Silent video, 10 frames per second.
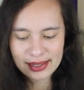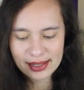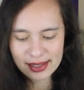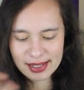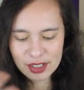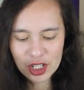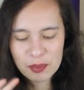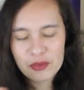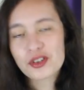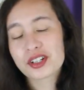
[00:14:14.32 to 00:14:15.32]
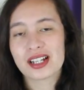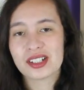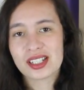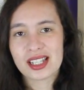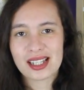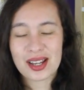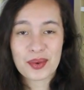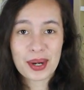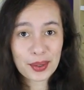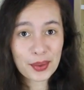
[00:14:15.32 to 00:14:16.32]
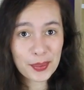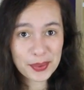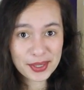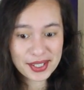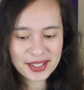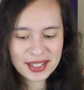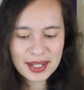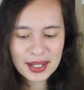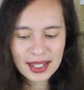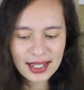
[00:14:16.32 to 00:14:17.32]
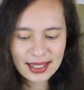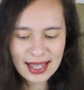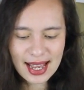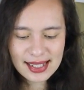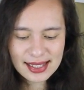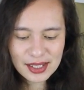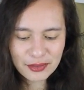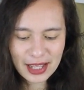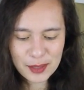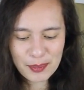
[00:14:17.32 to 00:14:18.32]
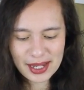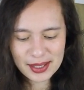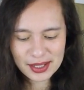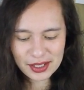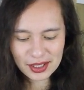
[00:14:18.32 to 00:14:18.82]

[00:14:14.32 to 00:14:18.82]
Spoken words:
just before Sanji says, I want to go home to the Sunny, he has these flashbacks